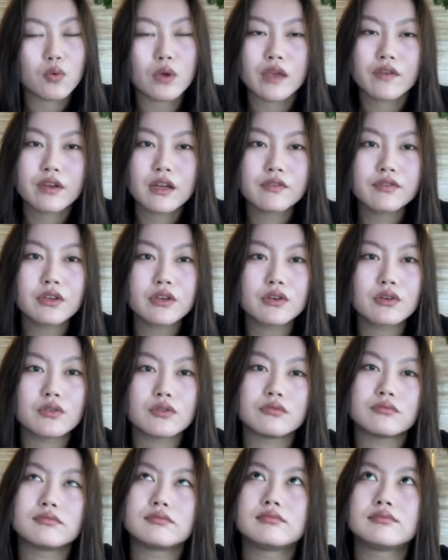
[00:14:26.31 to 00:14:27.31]
even if
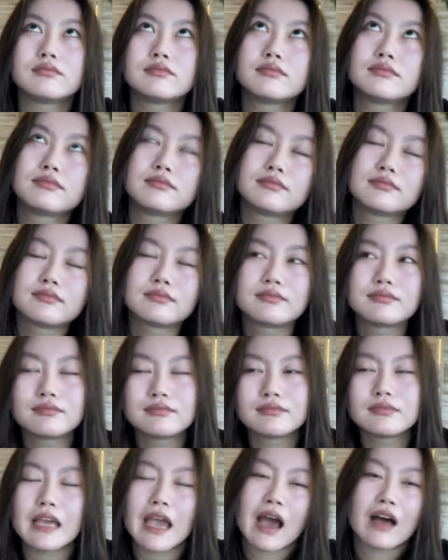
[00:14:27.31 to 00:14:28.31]

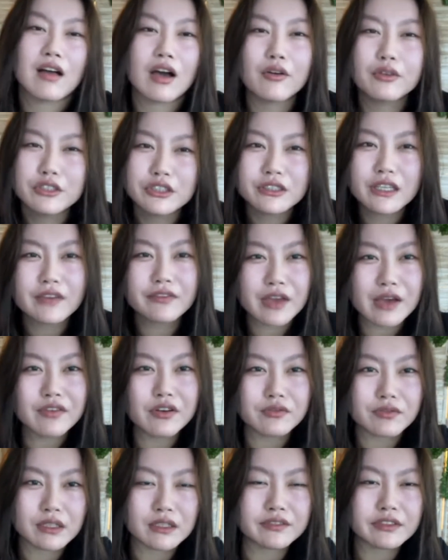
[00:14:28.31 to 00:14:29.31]
I would just say if you have a
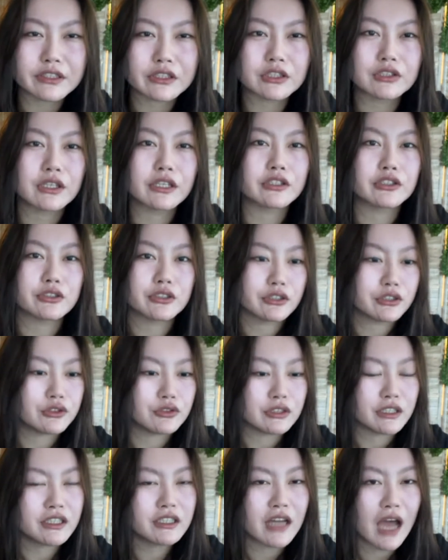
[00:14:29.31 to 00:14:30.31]
relevant degree and you're a student,